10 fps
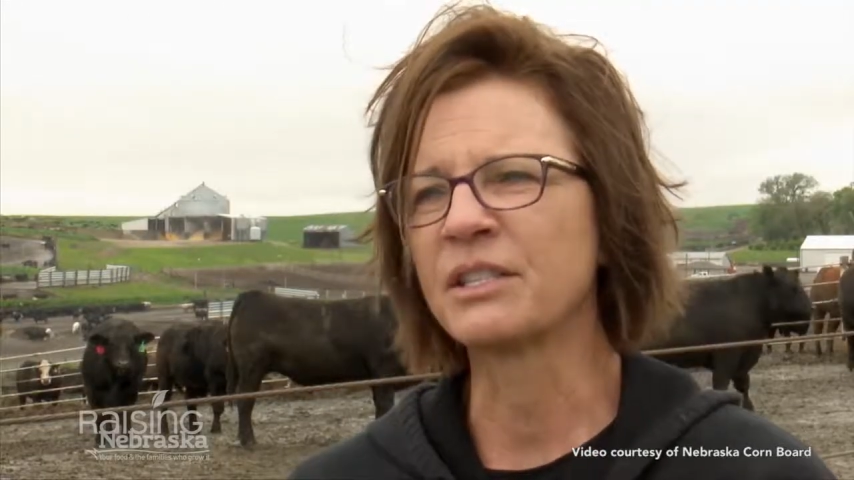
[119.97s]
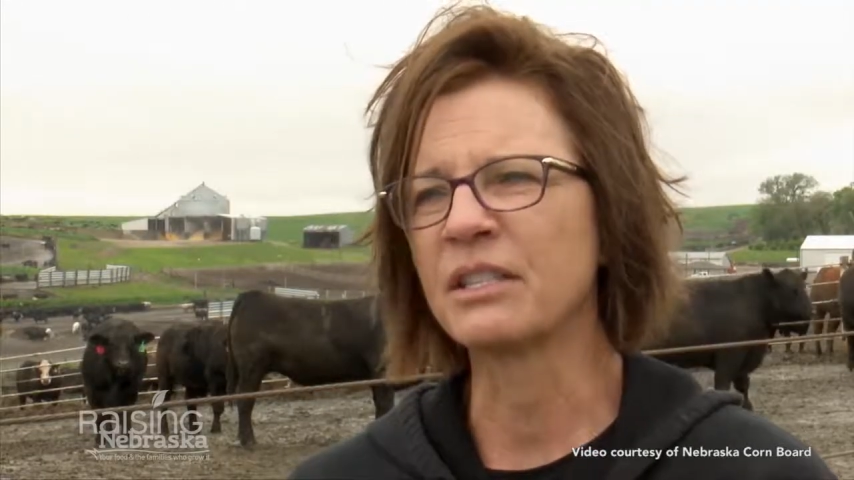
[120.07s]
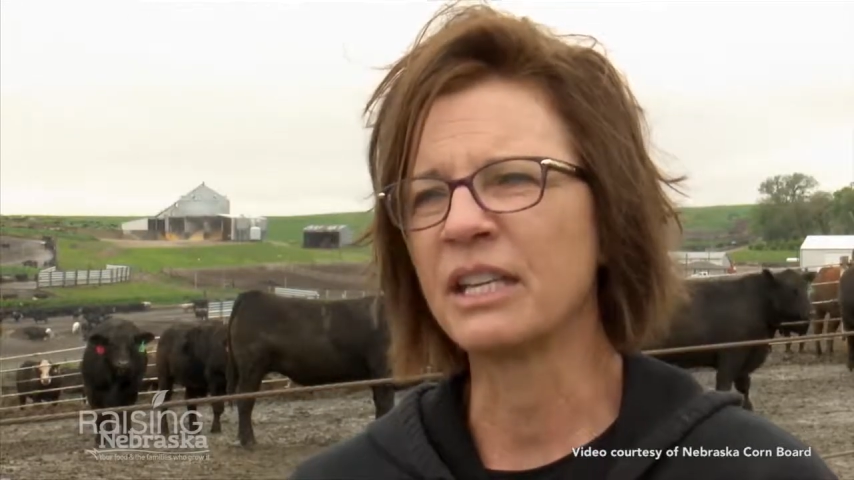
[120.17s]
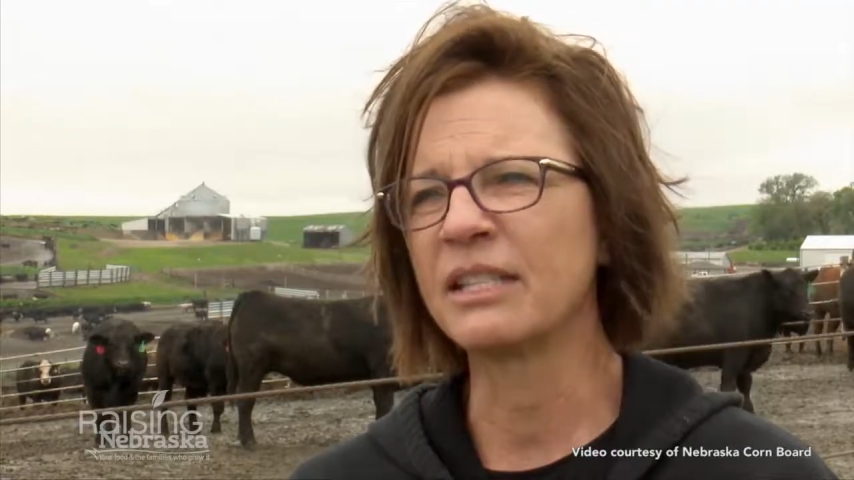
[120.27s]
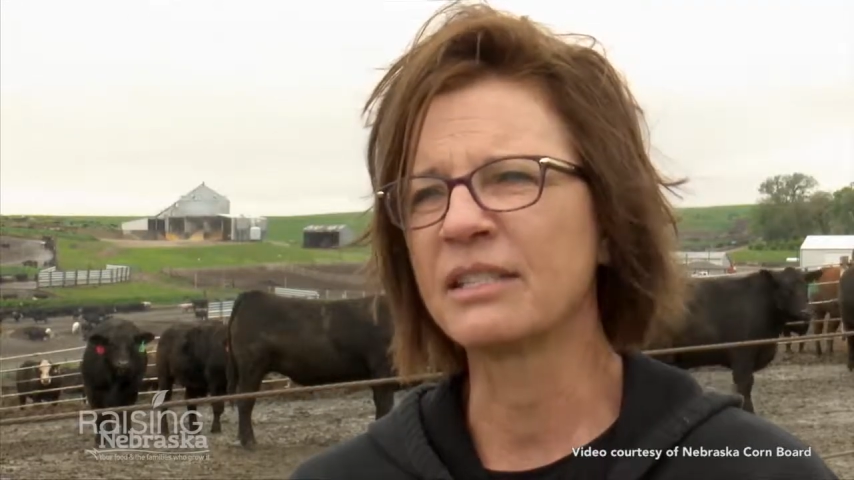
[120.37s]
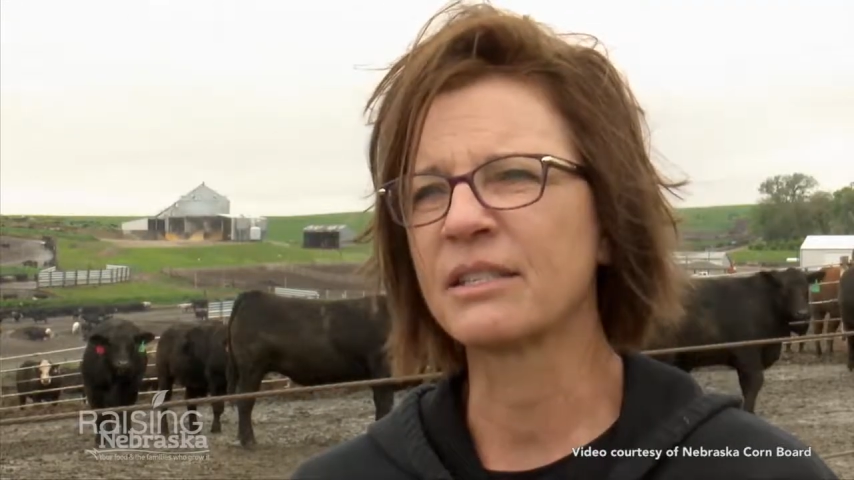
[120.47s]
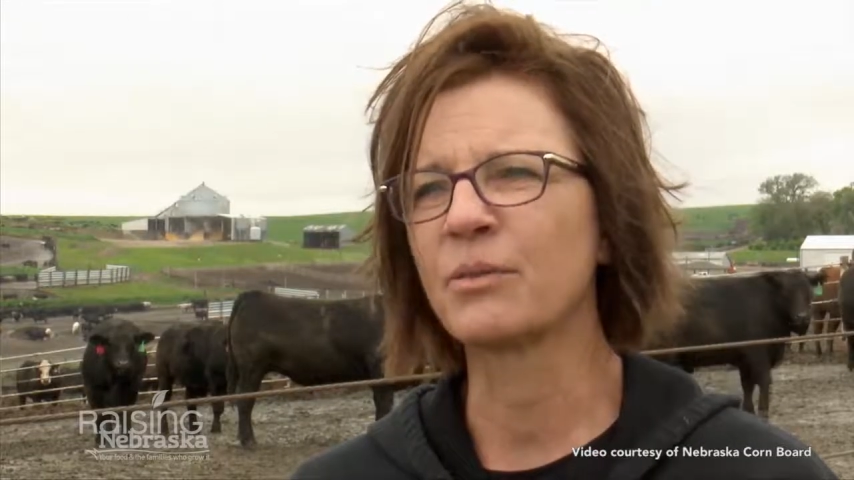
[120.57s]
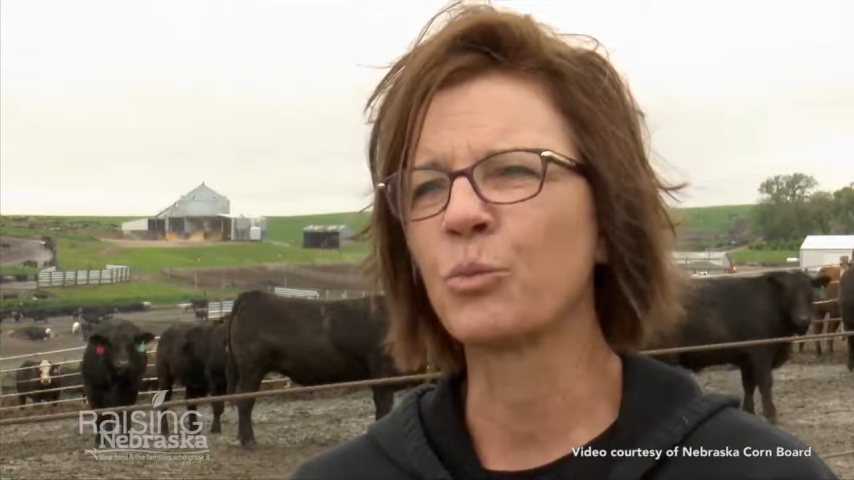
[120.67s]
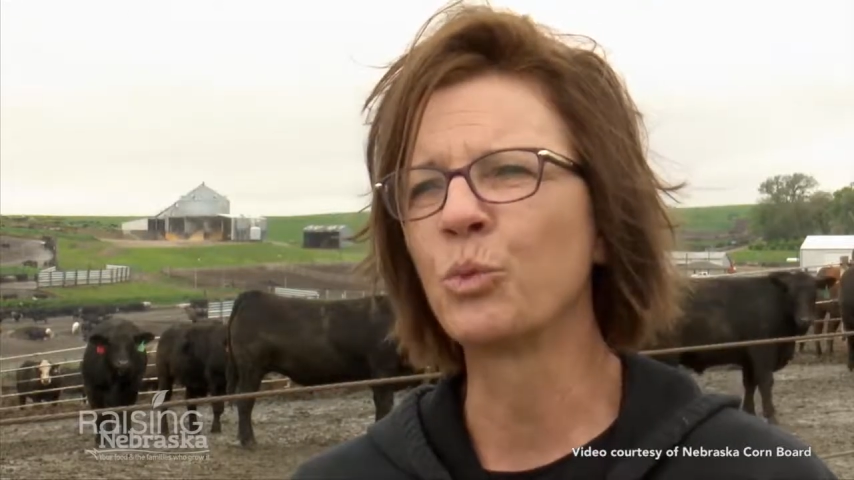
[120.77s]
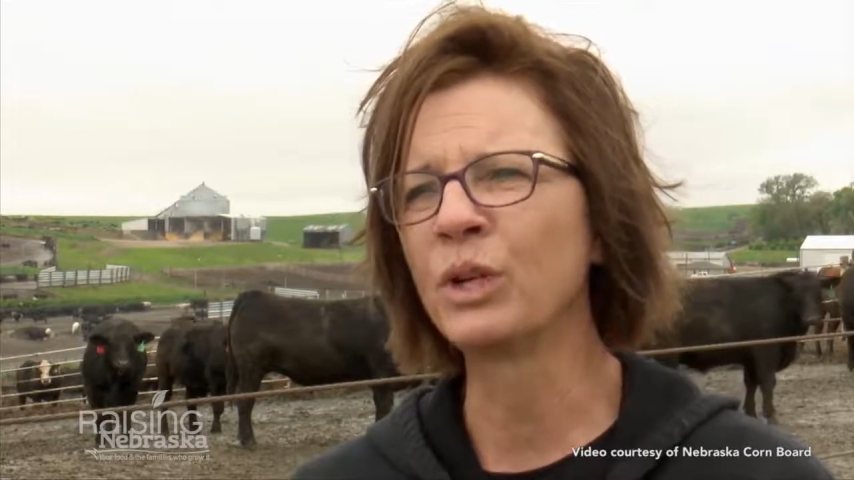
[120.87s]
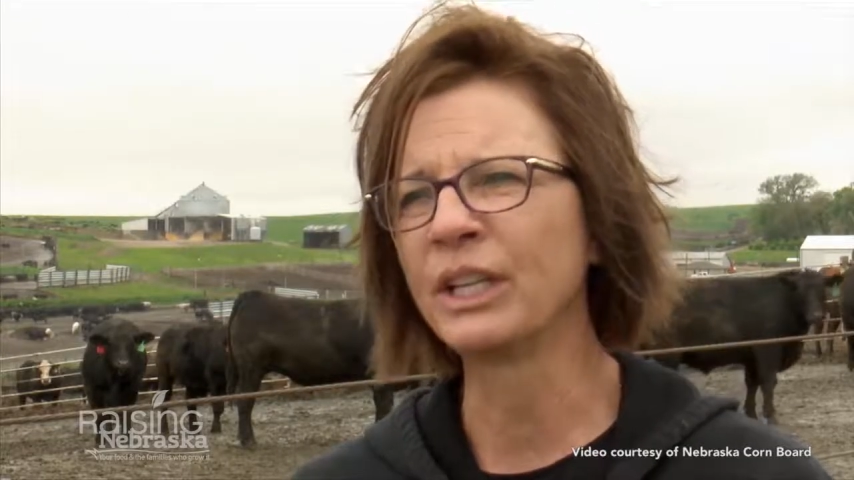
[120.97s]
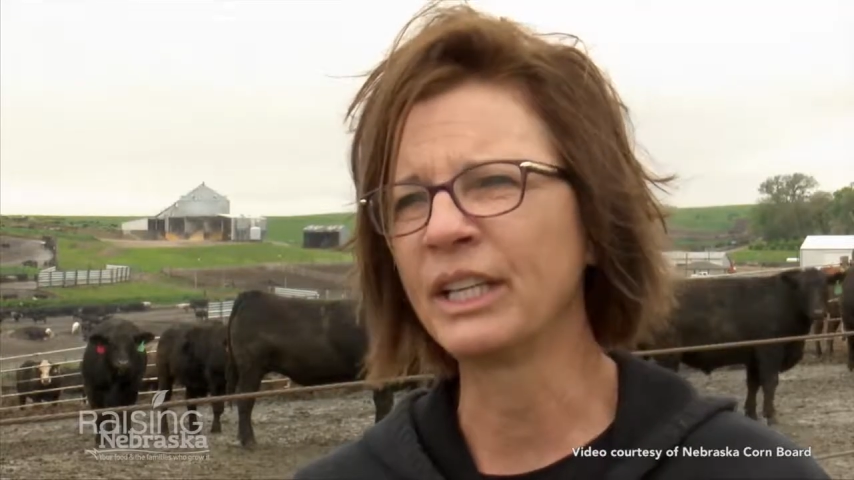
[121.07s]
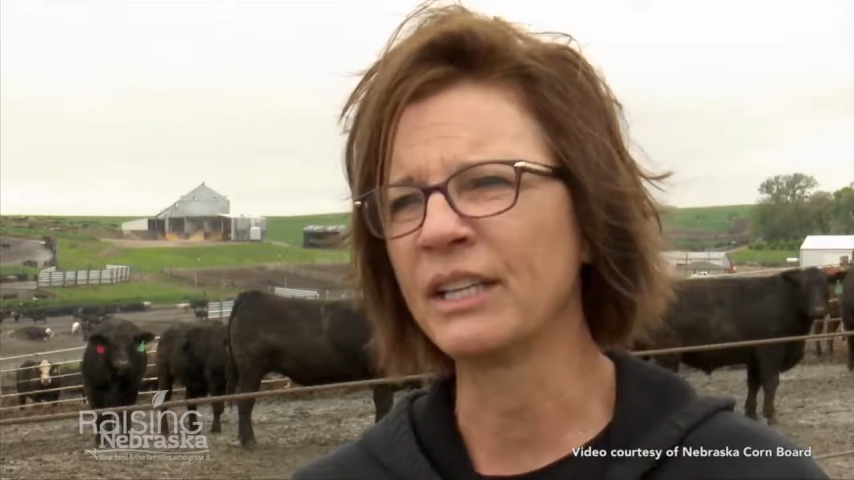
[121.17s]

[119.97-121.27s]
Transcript: It's, it's really